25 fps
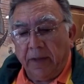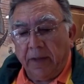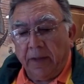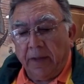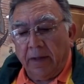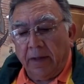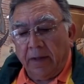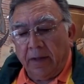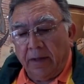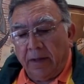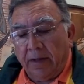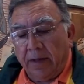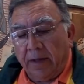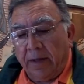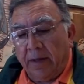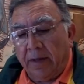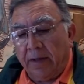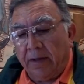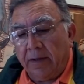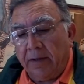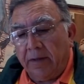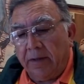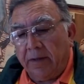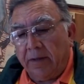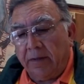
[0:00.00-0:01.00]
The
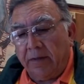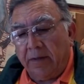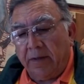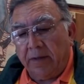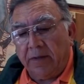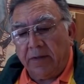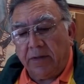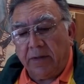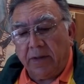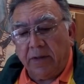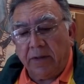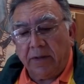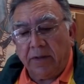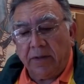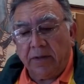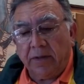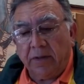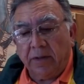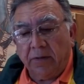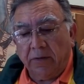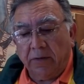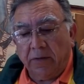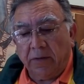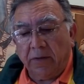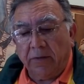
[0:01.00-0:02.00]
mouth of the
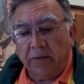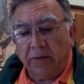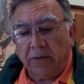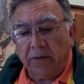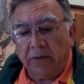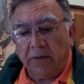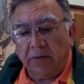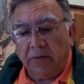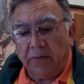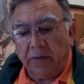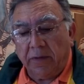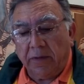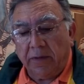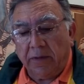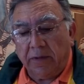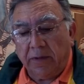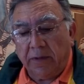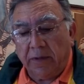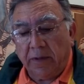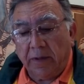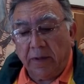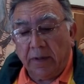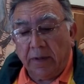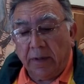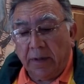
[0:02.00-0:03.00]
just murmurs
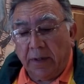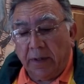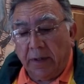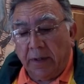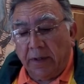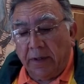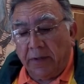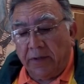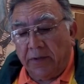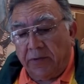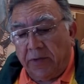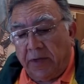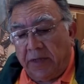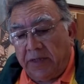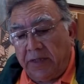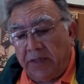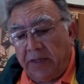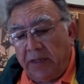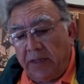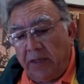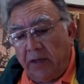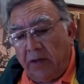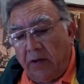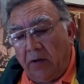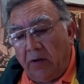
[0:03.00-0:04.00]
wisdom. Trust
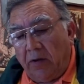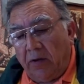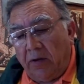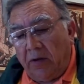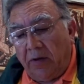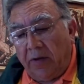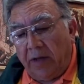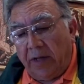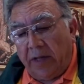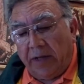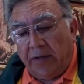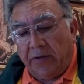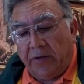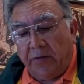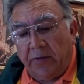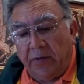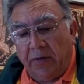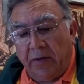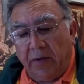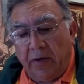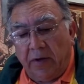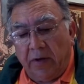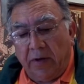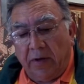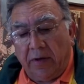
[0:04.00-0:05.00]
in the Lord and do
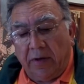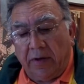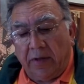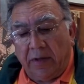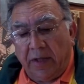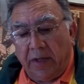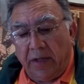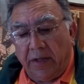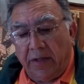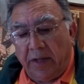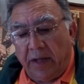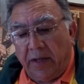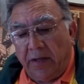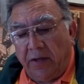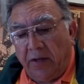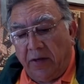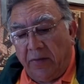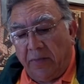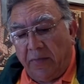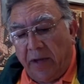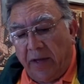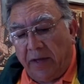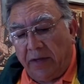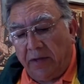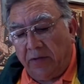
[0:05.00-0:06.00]
good, that you
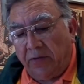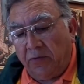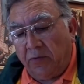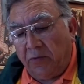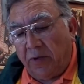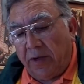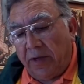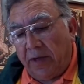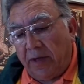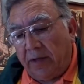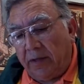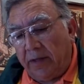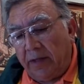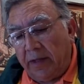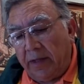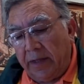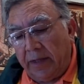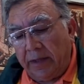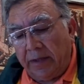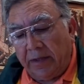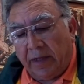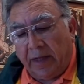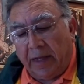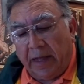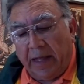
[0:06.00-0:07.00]
may dwell
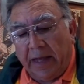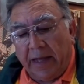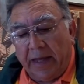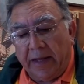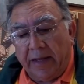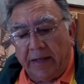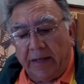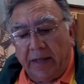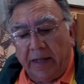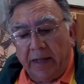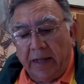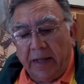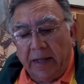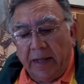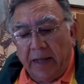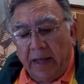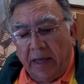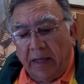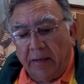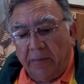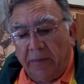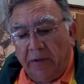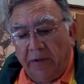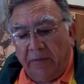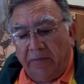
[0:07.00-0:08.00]
in the land
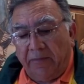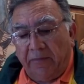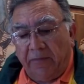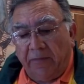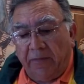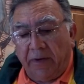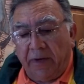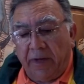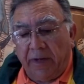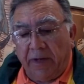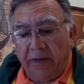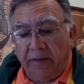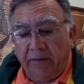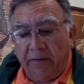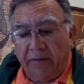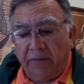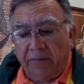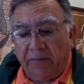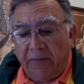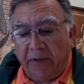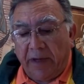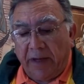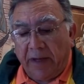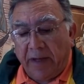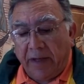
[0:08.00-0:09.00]
and be free,
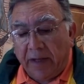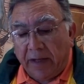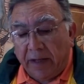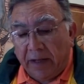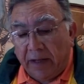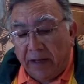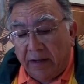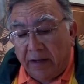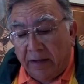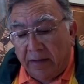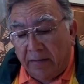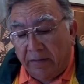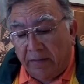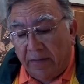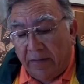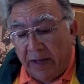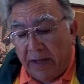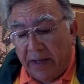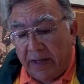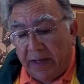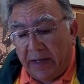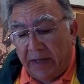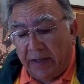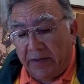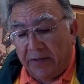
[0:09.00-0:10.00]
fed,
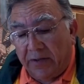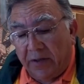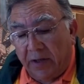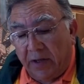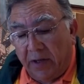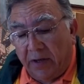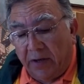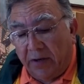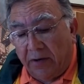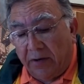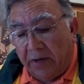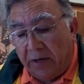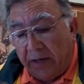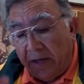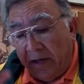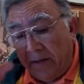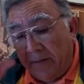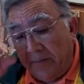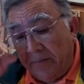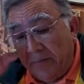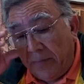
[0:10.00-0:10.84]
fed in security.